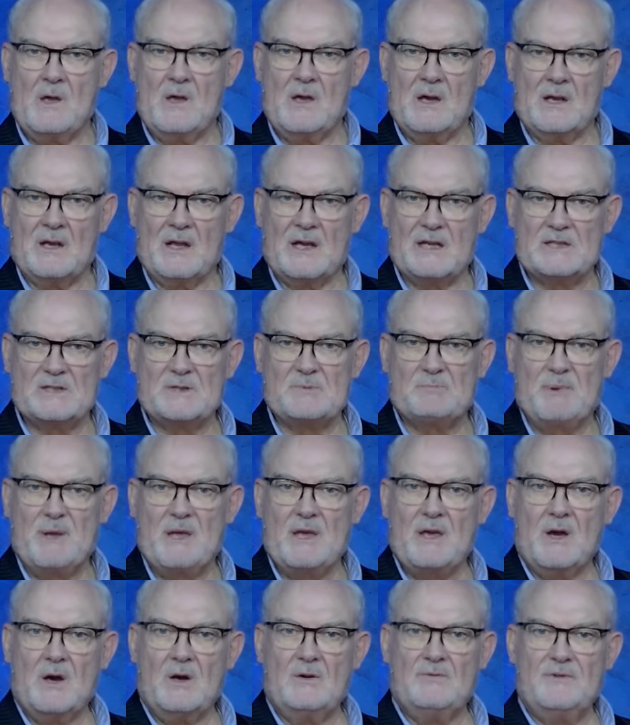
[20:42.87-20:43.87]
And I
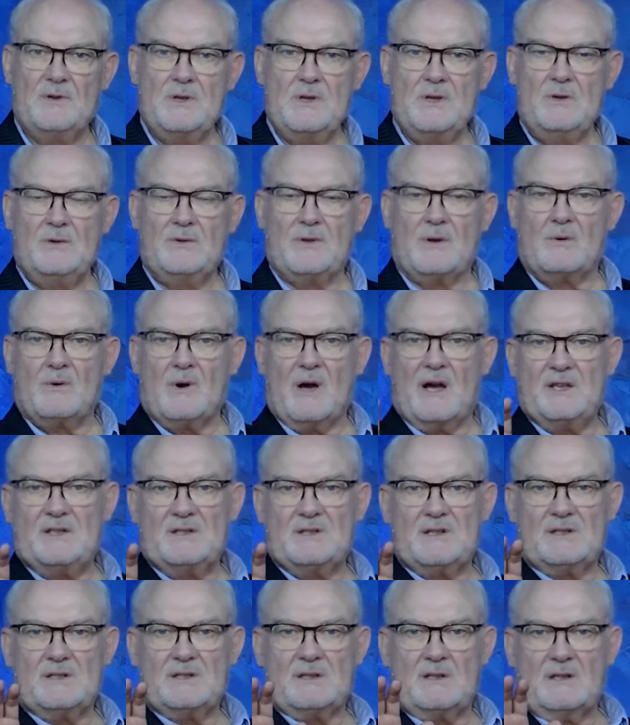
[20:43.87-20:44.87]
speak over you the
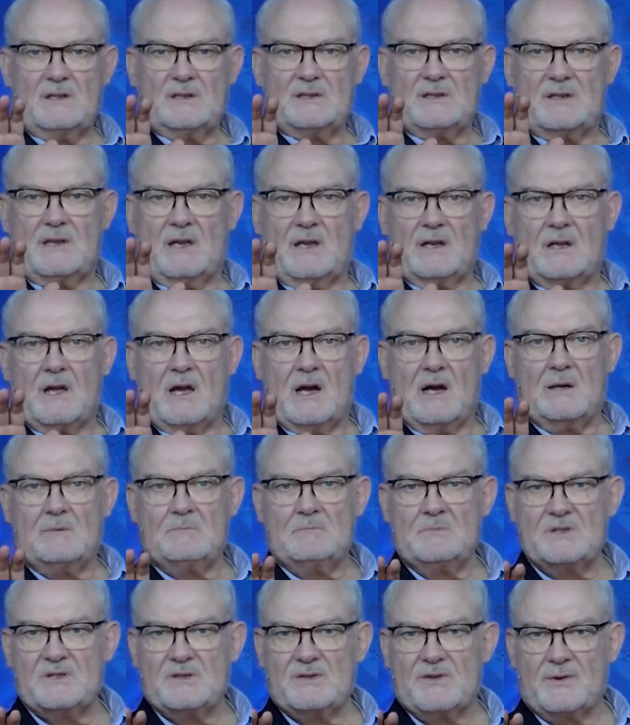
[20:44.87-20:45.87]
righteousness that
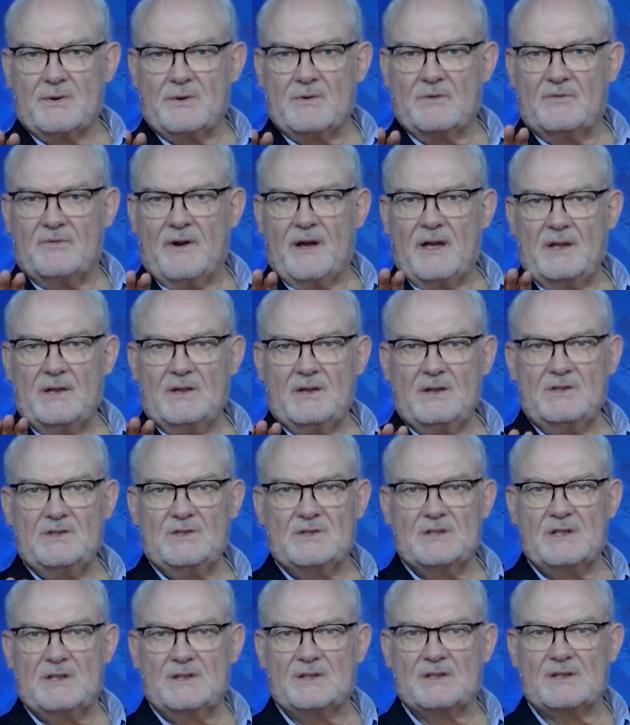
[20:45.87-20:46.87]
comes through faith in
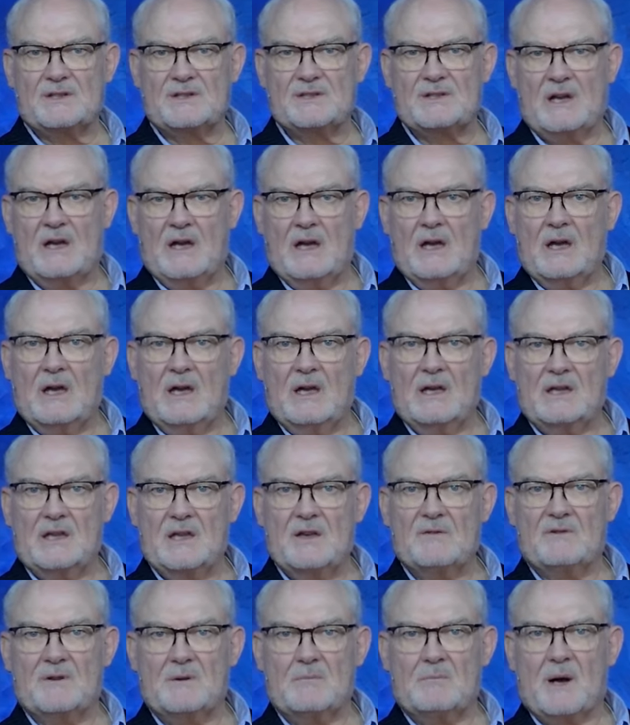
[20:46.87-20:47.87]
Jesus,
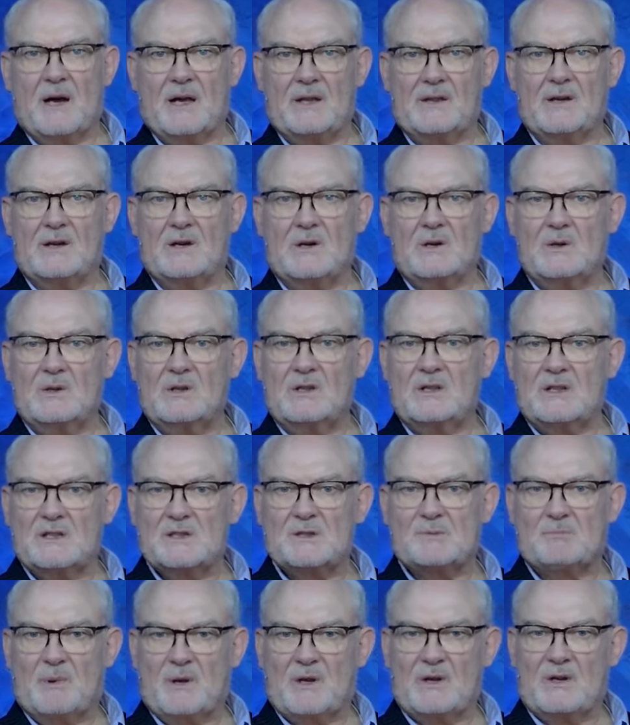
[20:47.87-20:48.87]
given by the Holy
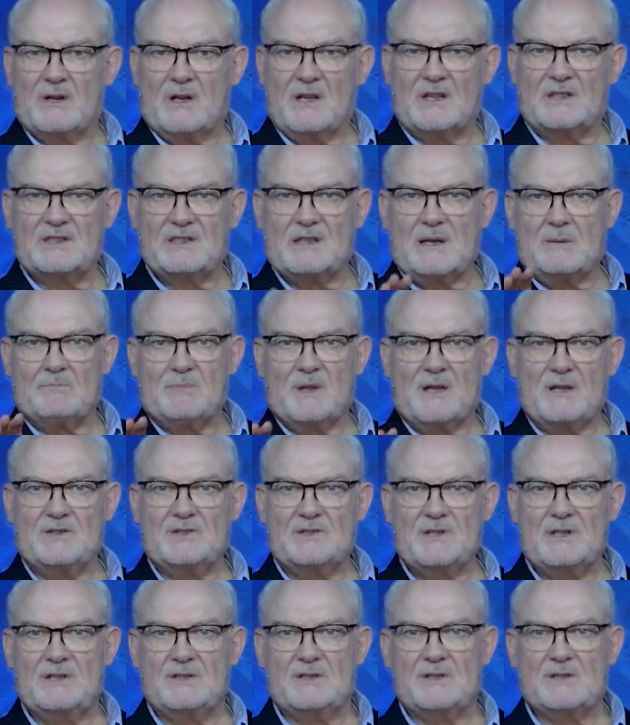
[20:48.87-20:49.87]
Spirit, except that
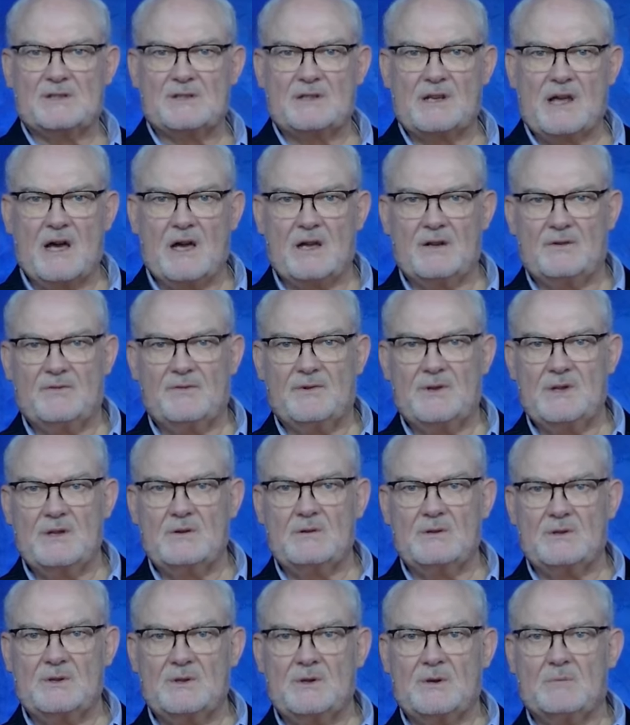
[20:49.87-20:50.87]
Jesus died for
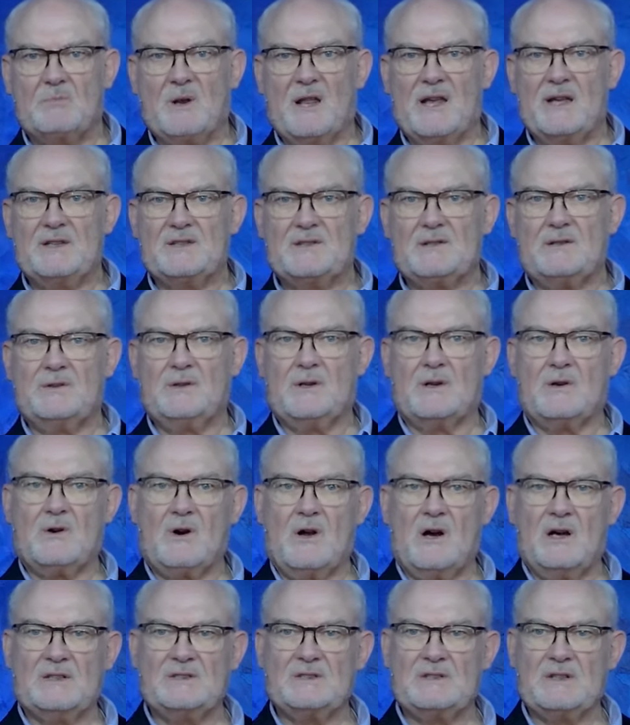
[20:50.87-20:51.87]
you in your place on the
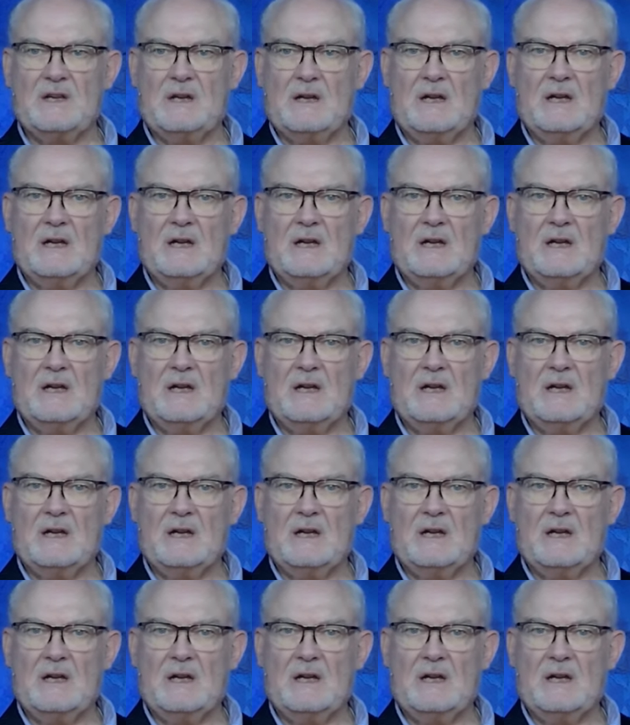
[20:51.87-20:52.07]
cross